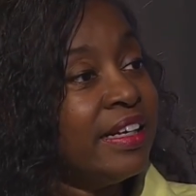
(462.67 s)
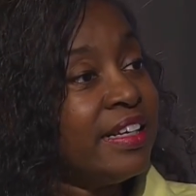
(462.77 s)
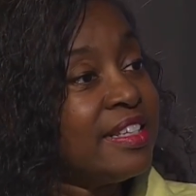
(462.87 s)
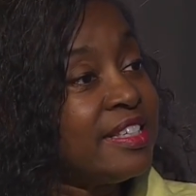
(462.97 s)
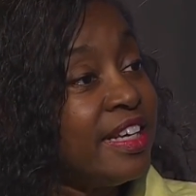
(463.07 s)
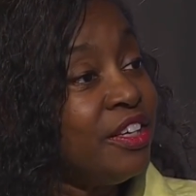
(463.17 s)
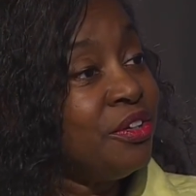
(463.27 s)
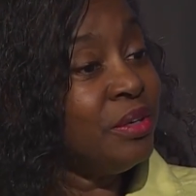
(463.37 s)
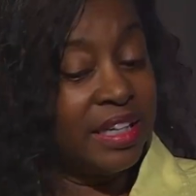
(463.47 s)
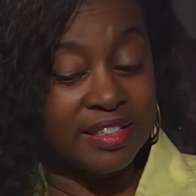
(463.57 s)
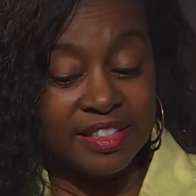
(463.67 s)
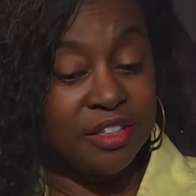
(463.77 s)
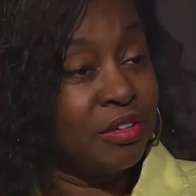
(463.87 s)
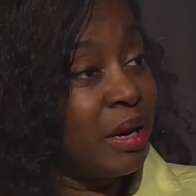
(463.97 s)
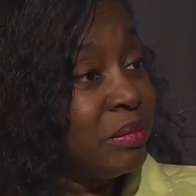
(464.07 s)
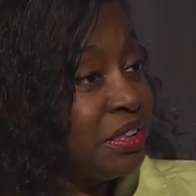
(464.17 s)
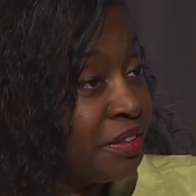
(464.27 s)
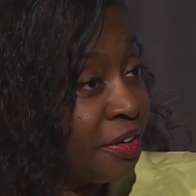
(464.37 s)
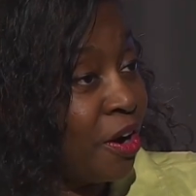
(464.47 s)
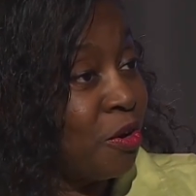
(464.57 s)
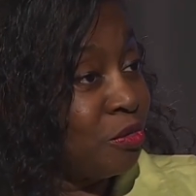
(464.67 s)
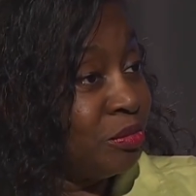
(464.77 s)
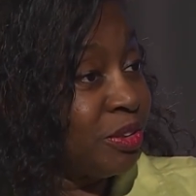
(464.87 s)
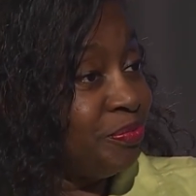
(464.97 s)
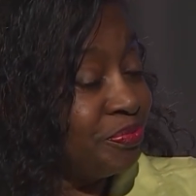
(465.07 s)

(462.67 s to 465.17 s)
see you and see you come into their homes.